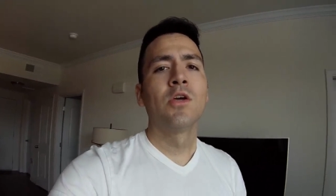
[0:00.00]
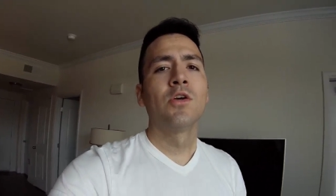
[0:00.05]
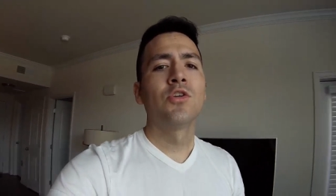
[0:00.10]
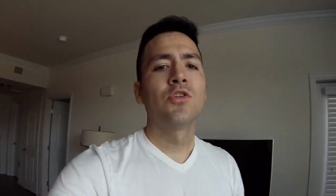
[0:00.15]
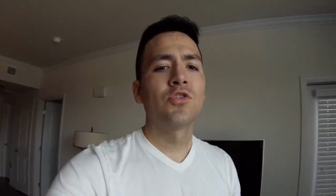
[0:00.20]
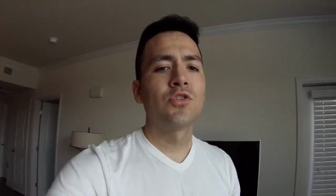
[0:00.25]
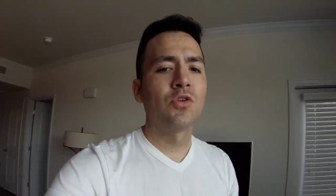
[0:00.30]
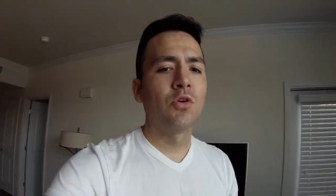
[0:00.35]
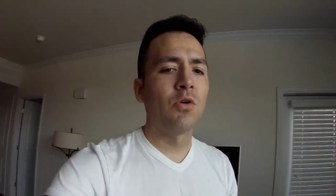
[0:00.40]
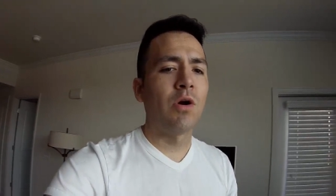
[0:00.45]

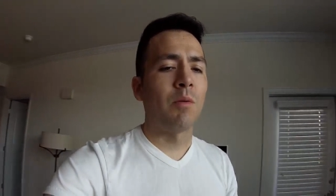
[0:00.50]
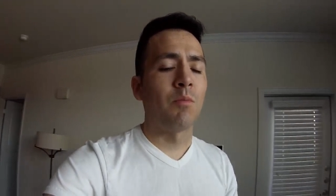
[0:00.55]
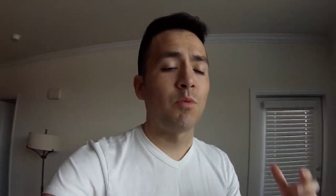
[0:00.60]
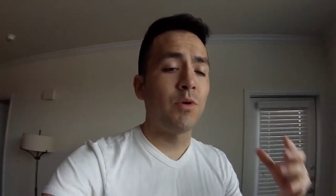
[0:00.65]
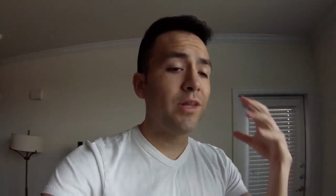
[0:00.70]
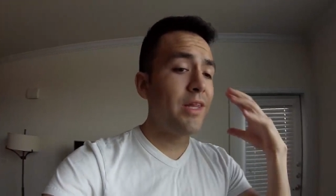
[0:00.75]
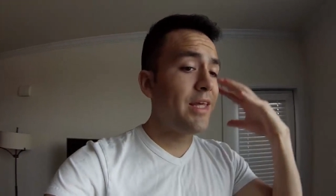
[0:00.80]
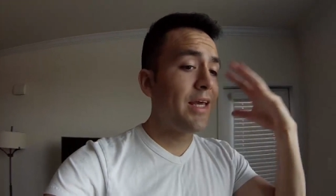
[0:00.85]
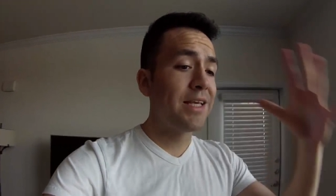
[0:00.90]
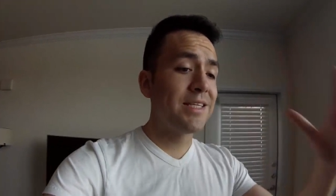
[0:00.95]
So I'm
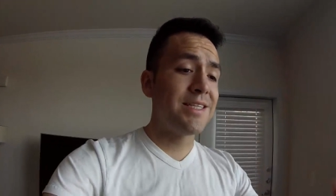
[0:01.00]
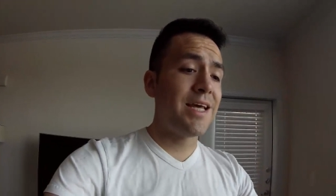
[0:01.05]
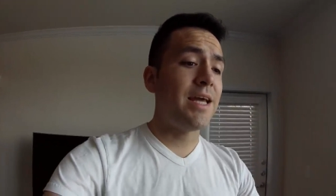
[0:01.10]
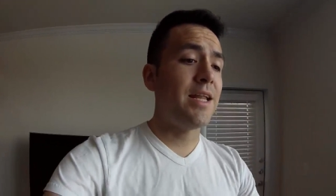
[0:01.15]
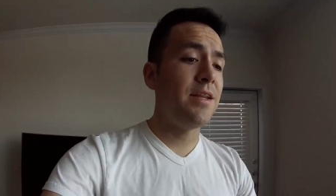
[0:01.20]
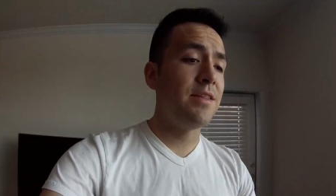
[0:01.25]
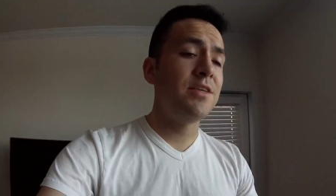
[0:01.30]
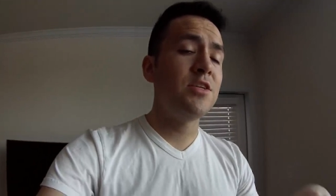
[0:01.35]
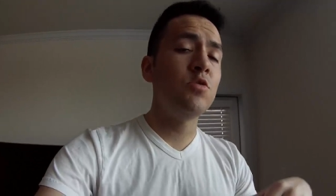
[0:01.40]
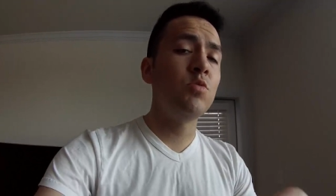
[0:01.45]
really
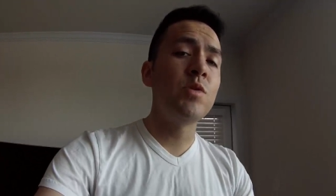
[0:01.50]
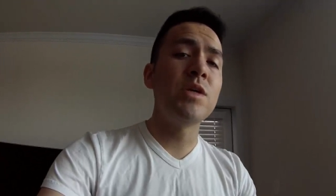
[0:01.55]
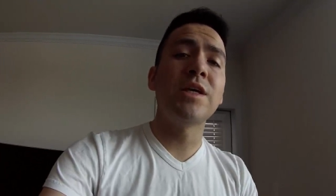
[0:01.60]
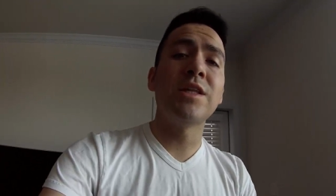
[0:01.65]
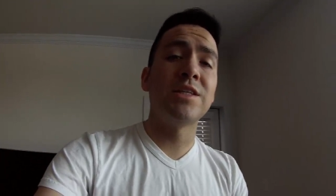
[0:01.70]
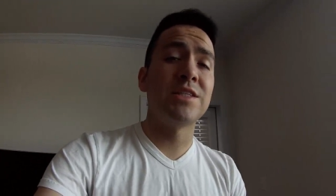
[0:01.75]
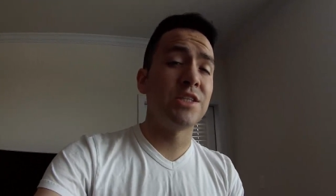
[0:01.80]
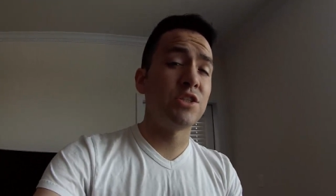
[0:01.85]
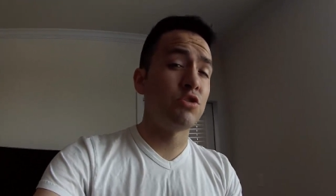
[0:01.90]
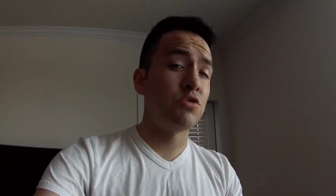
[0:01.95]
excited. This
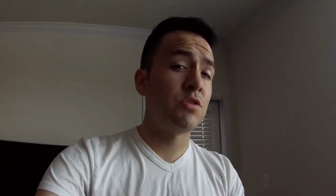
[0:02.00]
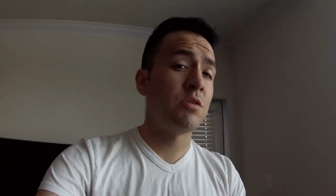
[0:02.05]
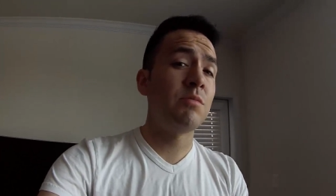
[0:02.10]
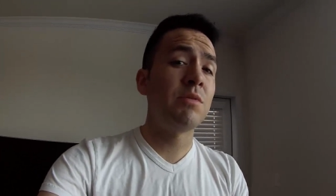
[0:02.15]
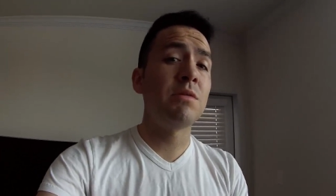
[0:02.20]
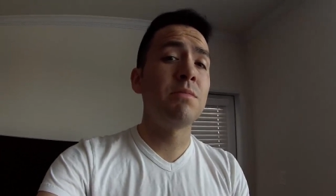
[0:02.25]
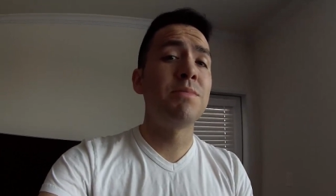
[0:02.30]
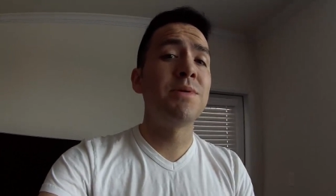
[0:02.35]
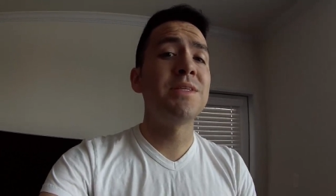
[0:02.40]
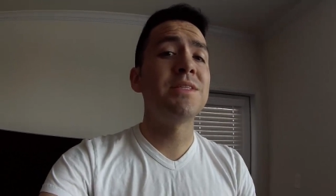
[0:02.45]
weekend is
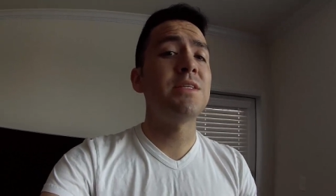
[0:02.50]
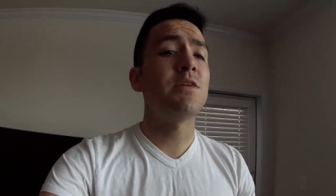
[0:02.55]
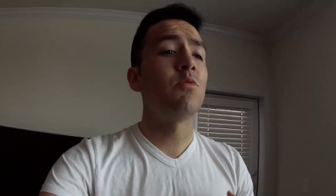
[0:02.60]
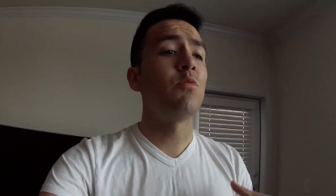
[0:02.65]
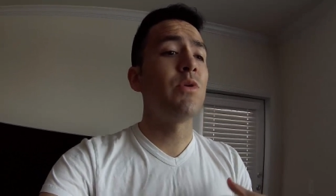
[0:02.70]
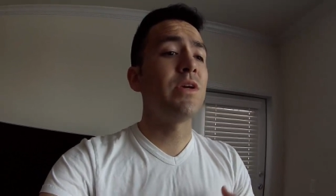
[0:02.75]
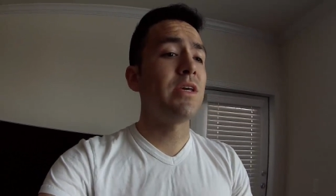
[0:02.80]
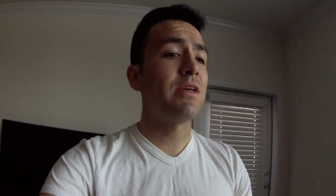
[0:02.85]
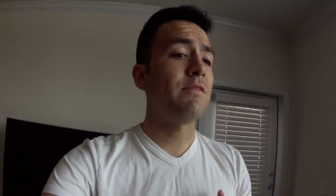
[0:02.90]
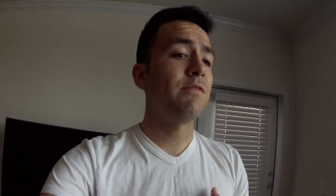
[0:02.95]
extremely busy
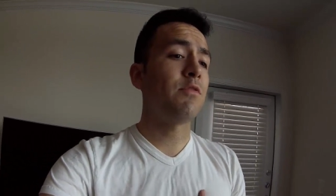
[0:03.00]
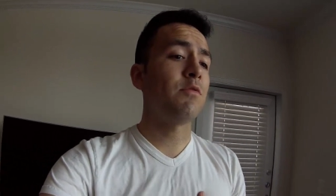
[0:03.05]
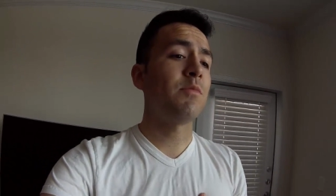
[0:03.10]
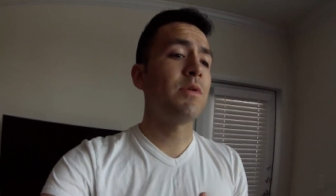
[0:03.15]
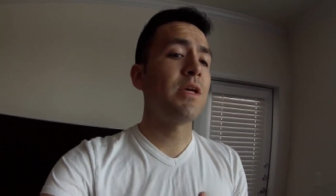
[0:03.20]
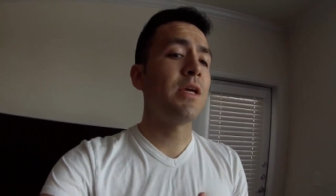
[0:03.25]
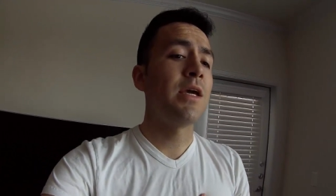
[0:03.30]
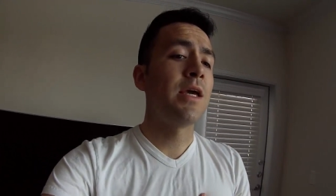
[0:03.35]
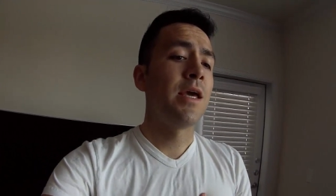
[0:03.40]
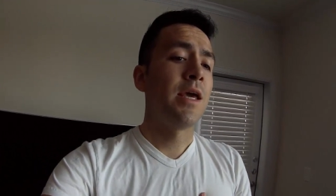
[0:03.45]
weekend for
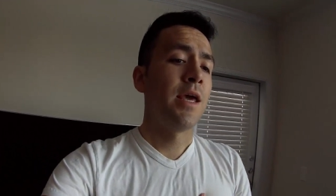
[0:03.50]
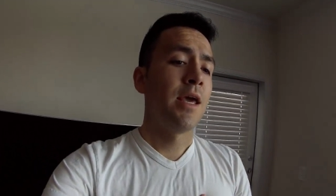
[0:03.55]
me.